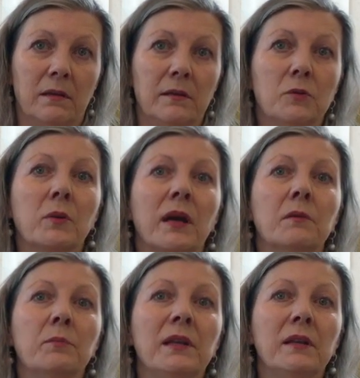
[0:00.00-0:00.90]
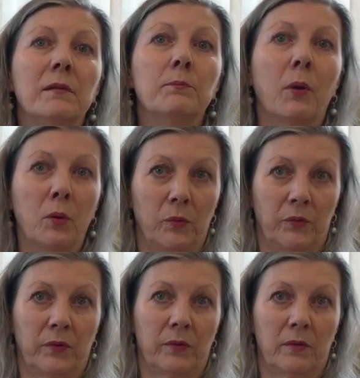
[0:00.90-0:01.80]
you can be
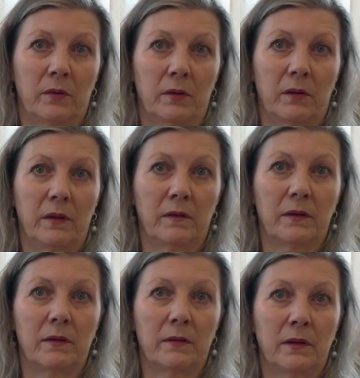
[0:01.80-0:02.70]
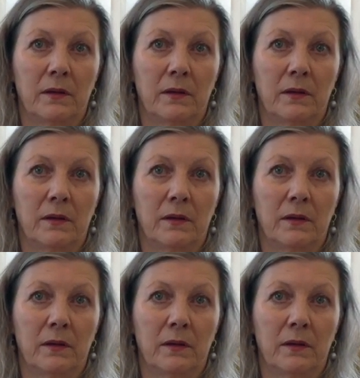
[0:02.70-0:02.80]
both as a